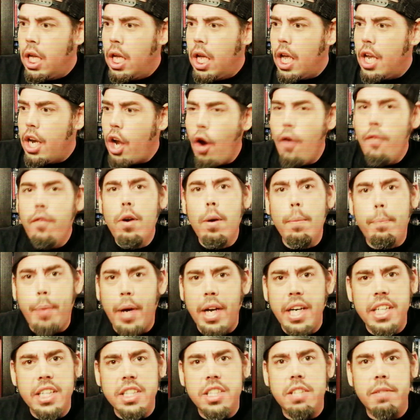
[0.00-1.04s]
an
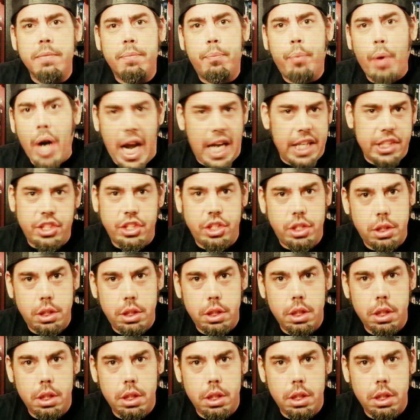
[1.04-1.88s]
overabundance of breasts.